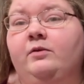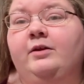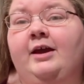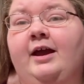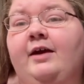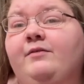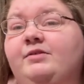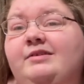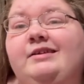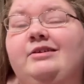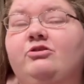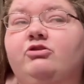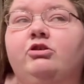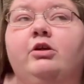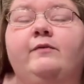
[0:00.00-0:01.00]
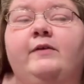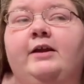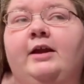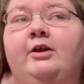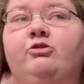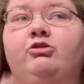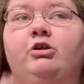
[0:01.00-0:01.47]
and I have stitched on
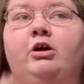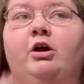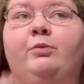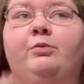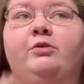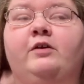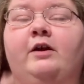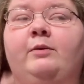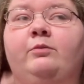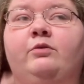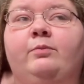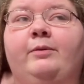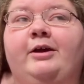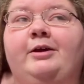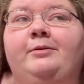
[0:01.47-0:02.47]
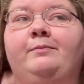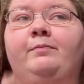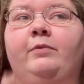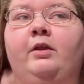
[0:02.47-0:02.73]
vacation a couple times, but